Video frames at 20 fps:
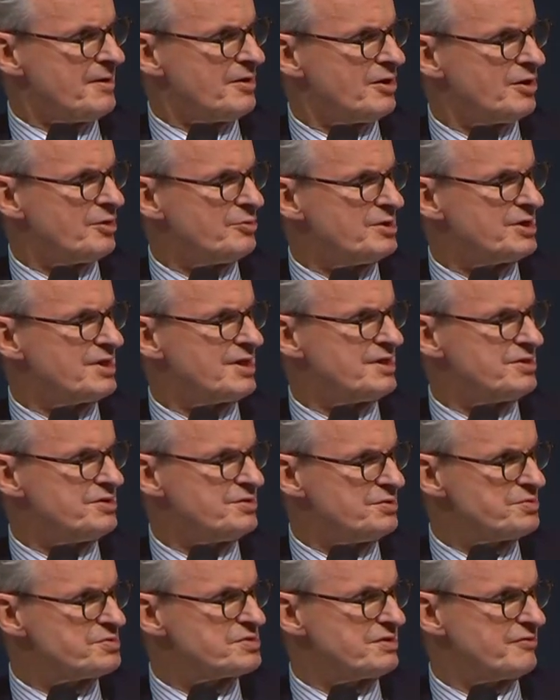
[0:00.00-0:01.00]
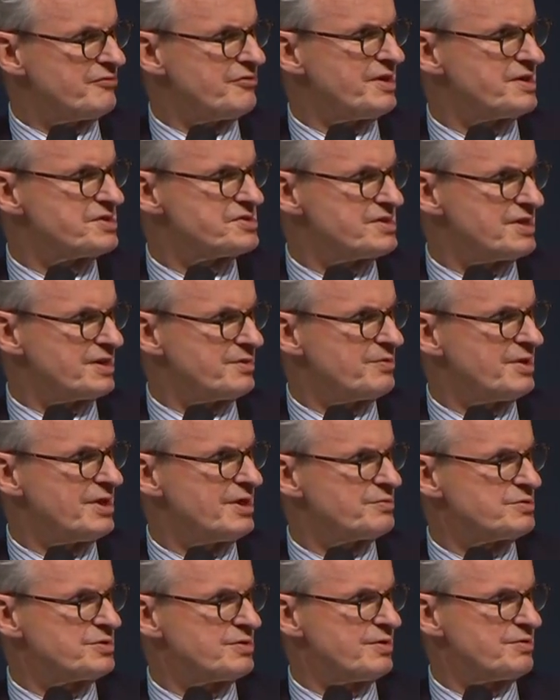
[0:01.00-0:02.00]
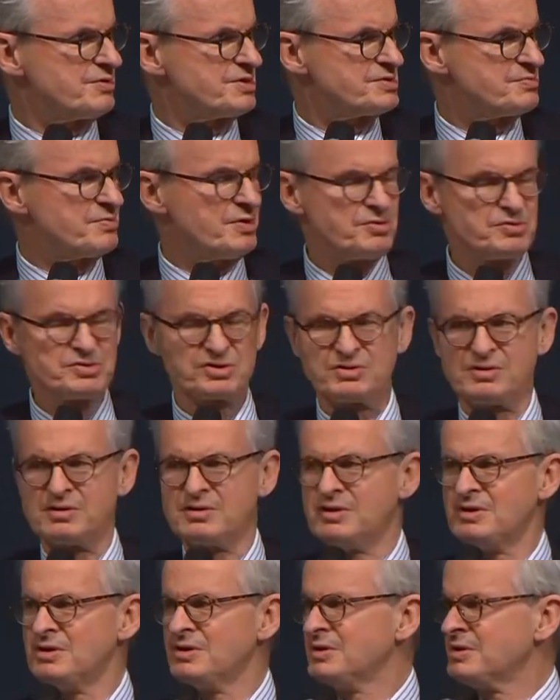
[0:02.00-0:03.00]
how we can use the funds that we have to our disposal